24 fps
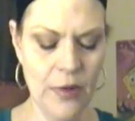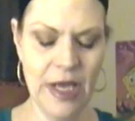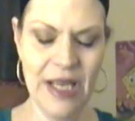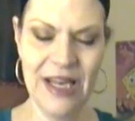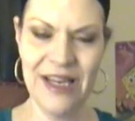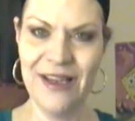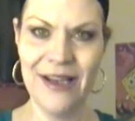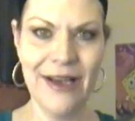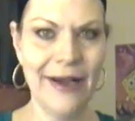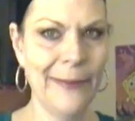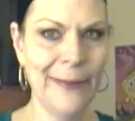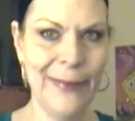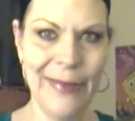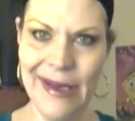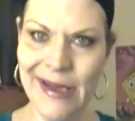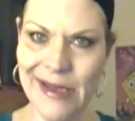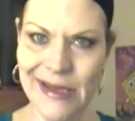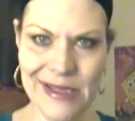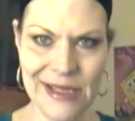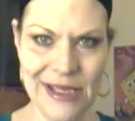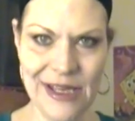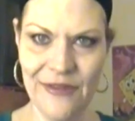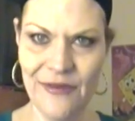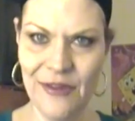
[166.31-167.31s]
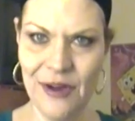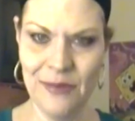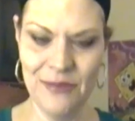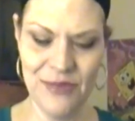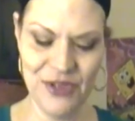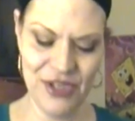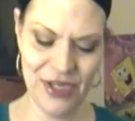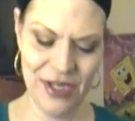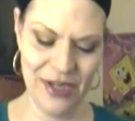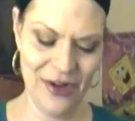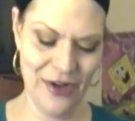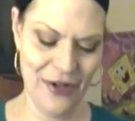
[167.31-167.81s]
get companies giving them
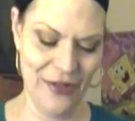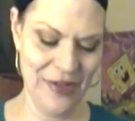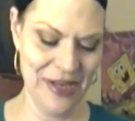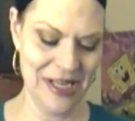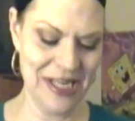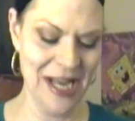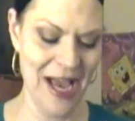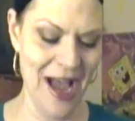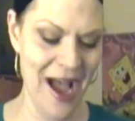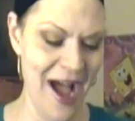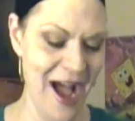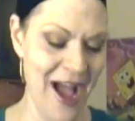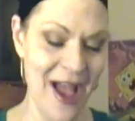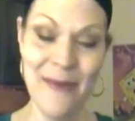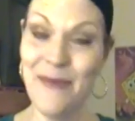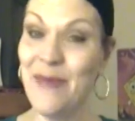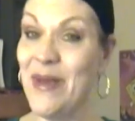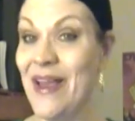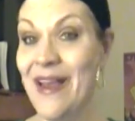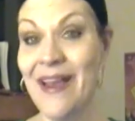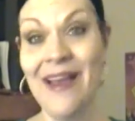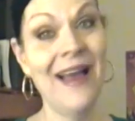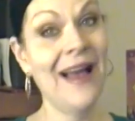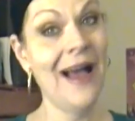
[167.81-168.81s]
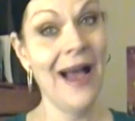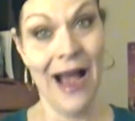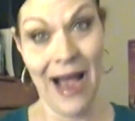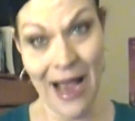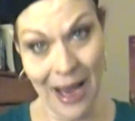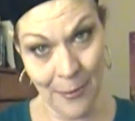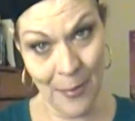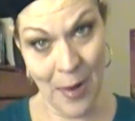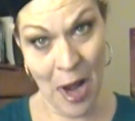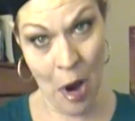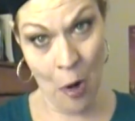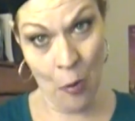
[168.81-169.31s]
shit all the time.
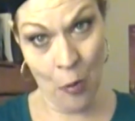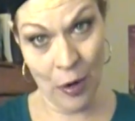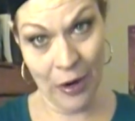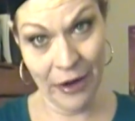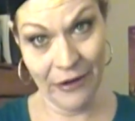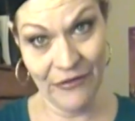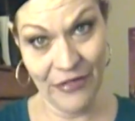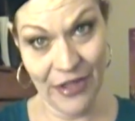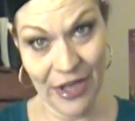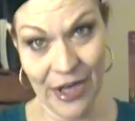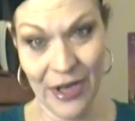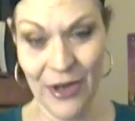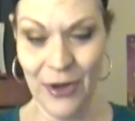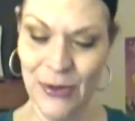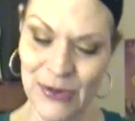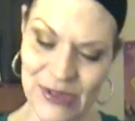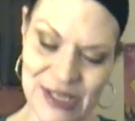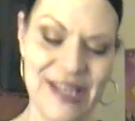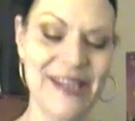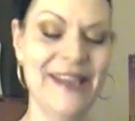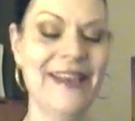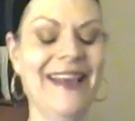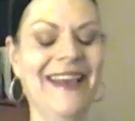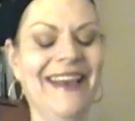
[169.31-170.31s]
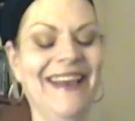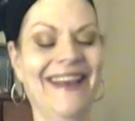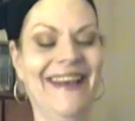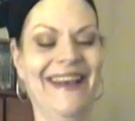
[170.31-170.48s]
I'm not one of those.